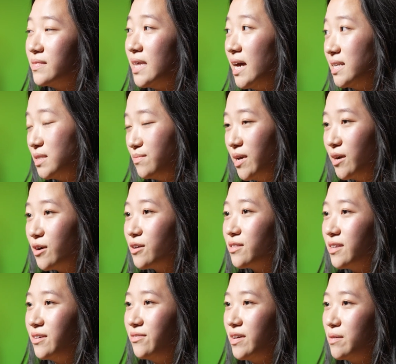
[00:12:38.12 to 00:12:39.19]
that's my
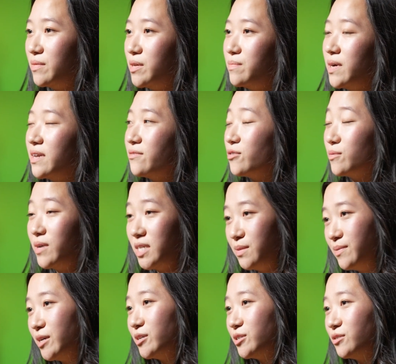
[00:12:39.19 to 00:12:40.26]
earthly family, but for my
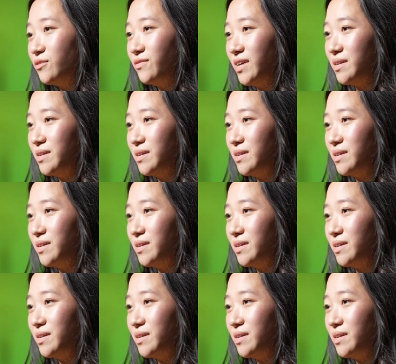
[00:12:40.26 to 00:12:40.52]
spiritual